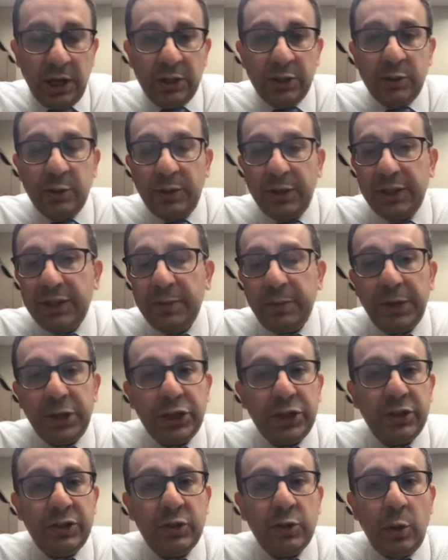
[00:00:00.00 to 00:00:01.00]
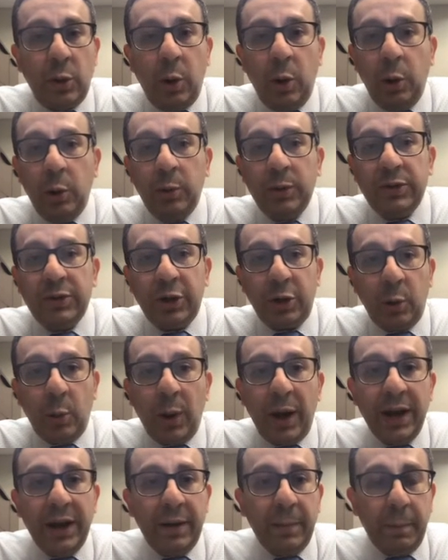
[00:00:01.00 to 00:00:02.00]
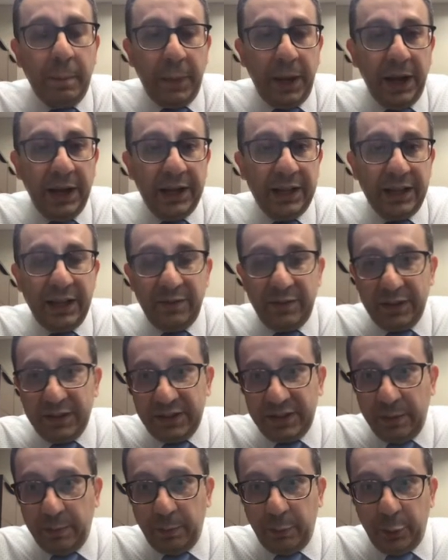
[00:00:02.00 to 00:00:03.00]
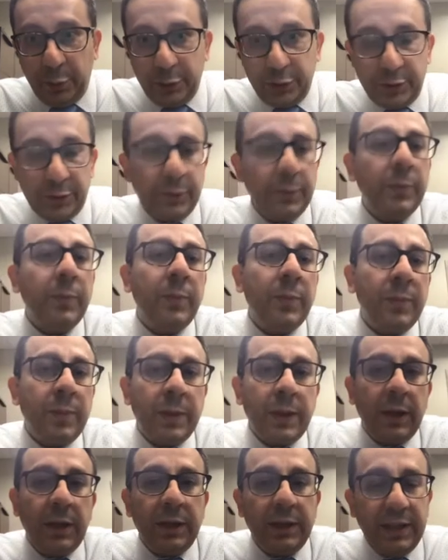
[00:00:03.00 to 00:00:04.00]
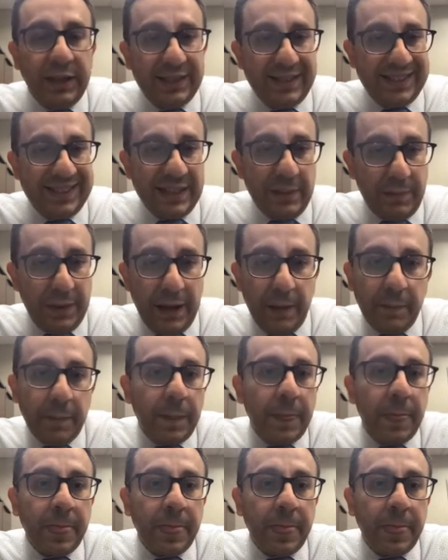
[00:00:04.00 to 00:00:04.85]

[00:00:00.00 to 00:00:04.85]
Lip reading: So these patients always require bi-level support, not CPAP.